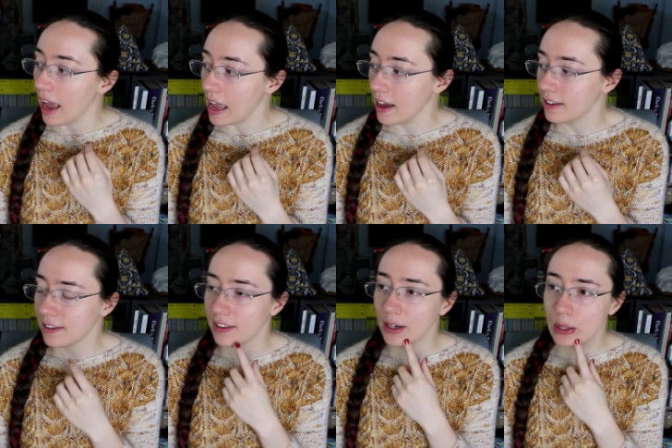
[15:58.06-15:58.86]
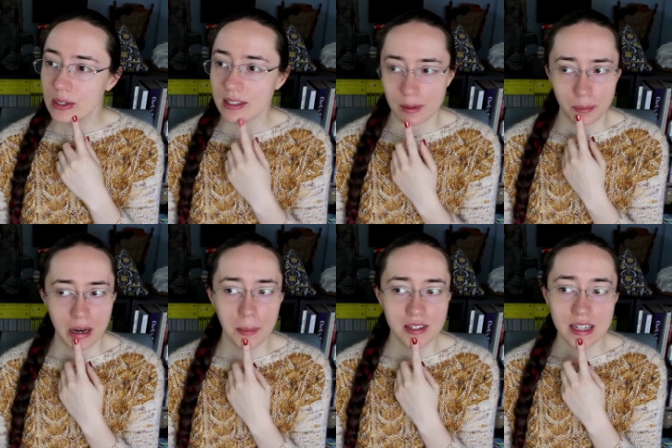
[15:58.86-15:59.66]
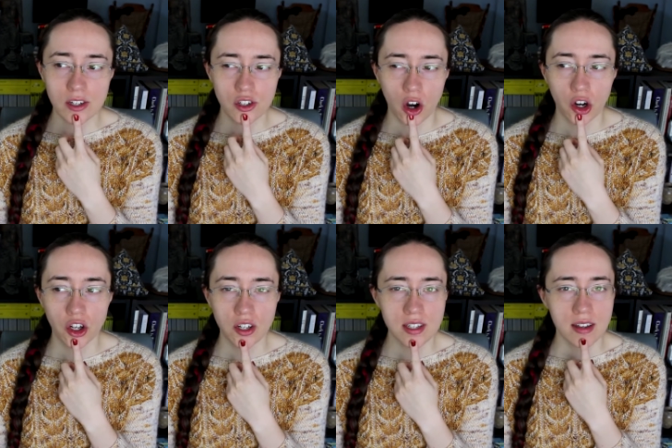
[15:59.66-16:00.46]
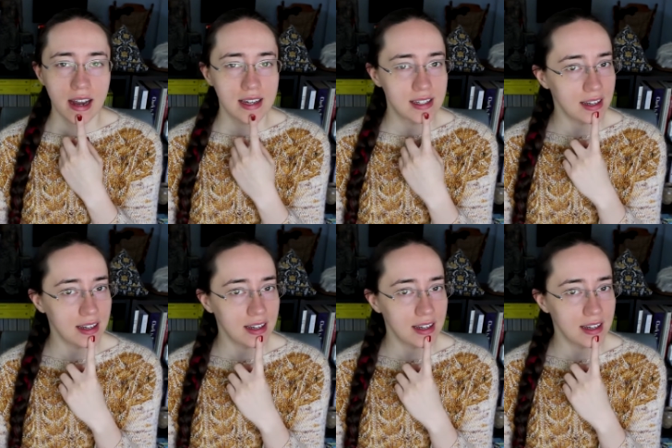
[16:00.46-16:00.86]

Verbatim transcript: And there's perhaps a darker side